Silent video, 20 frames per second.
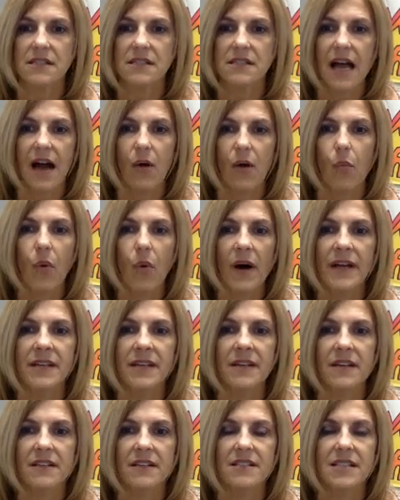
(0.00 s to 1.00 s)
out
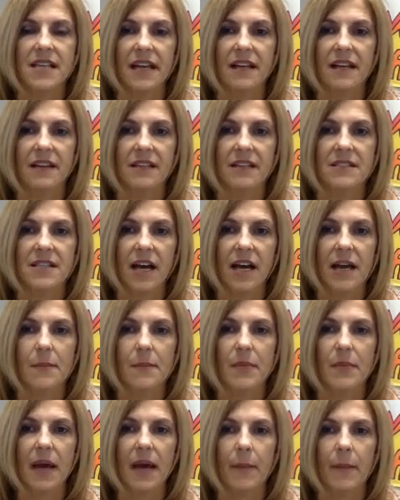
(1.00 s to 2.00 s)
one cyclin
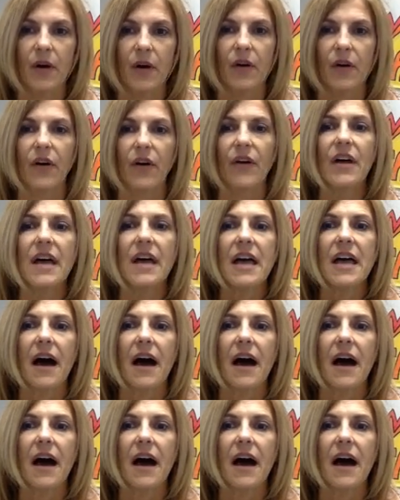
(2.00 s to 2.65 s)
type chemical